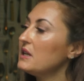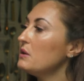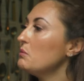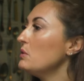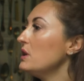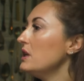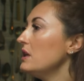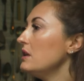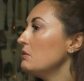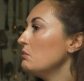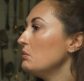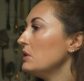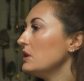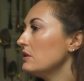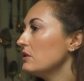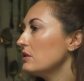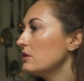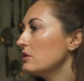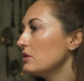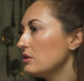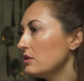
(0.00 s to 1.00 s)
we
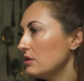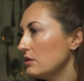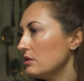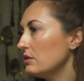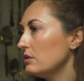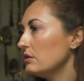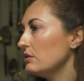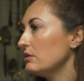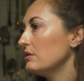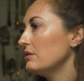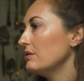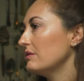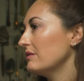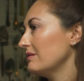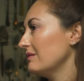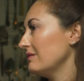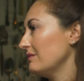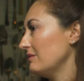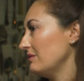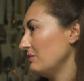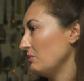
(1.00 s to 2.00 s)
do
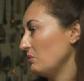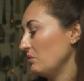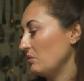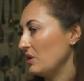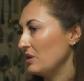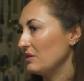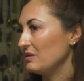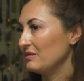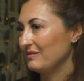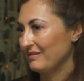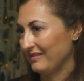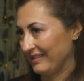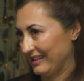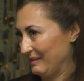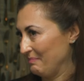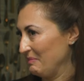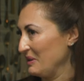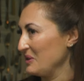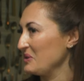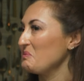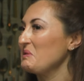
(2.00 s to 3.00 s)
this
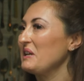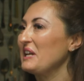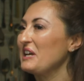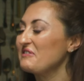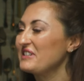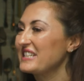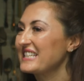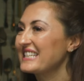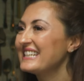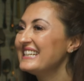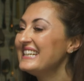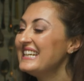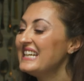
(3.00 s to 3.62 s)
because we love it.